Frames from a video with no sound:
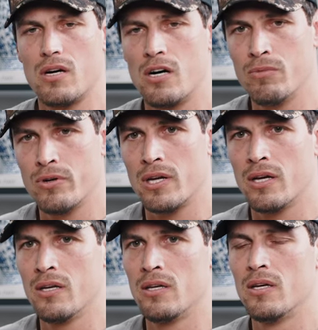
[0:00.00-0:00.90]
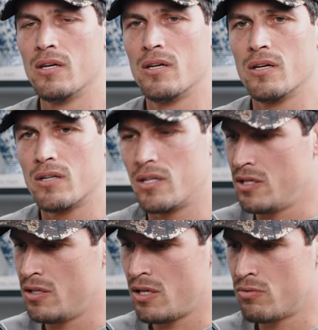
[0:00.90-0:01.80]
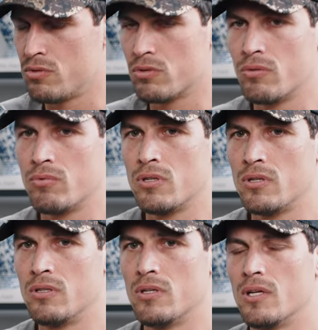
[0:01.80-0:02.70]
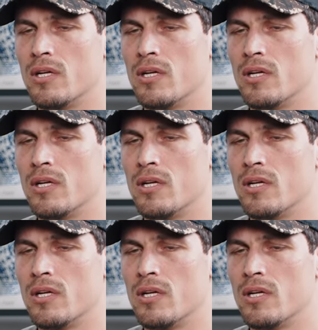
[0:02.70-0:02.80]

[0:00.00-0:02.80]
I'm okay. And then that was looking within.